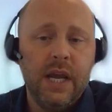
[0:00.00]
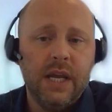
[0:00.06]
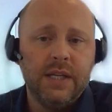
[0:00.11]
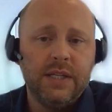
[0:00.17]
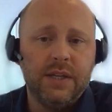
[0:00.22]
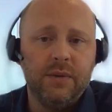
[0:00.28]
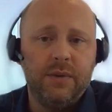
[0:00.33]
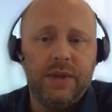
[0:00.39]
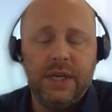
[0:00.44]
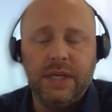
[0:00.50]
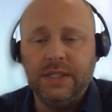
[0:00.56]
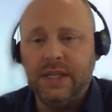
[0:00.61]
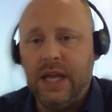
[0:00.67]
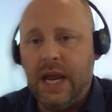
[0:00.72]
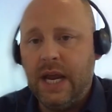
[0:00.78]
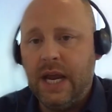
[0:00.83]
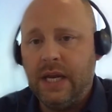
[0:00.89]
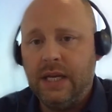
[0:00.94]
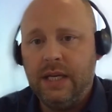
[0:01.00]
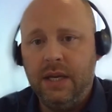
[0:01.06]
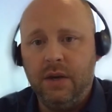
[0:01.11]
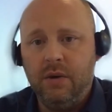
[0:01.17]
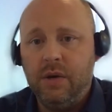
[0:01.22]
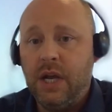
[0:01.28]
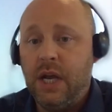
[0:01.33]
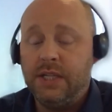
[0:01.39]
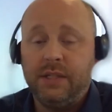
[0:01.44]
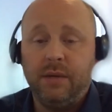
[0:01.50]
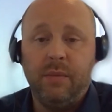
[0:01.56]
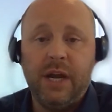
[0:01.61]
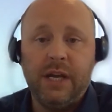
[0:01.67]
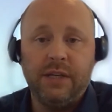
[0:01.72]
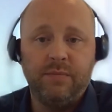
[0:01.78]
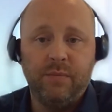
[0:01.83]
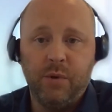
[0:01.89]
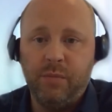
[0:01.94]
So things like, you know,
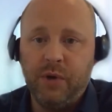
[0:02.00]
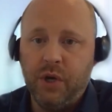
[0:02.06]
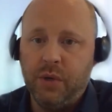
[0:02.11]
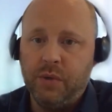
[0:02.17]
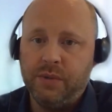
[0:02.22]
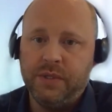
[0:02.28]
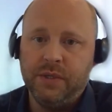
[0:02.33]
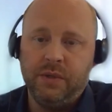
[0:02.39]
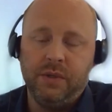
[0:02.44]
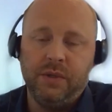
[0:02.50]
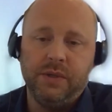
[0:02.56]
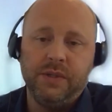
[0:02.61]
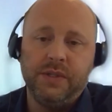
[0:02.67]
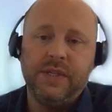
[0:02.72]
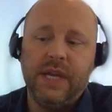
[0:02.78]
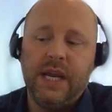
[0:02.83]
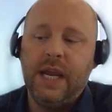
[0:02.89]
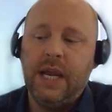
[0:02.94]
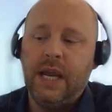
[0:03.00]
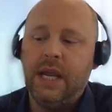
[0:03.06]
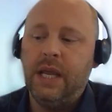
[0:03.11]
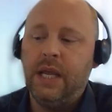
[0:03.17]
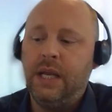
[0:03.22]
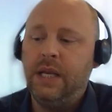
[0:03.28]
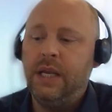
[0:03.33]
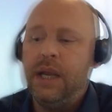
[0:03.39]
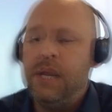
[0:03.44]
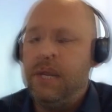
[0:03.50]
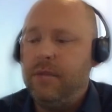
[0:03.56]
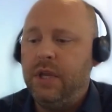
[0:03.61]
customized proposals and,